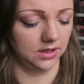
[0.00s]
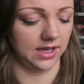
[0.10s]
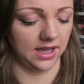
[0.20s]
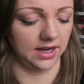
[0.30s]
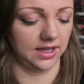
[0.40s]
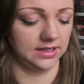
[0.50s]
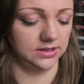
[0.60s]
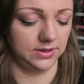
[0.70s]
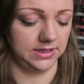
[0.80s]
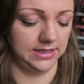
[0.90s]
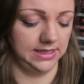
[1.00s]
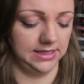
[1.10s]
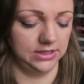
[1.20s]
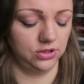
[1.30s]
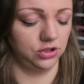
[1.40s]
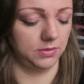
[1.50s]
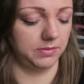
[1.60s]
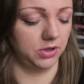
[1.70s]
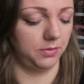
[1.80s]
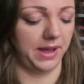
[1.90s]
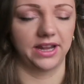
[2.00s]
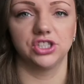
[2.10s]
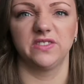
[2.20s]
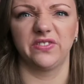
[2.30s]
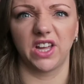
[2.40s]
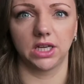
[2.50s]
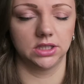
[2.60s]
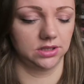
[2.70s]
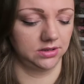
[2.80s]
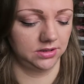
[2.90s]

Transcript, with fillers: Okay, can I get into it? good job I'm not a packaging fan.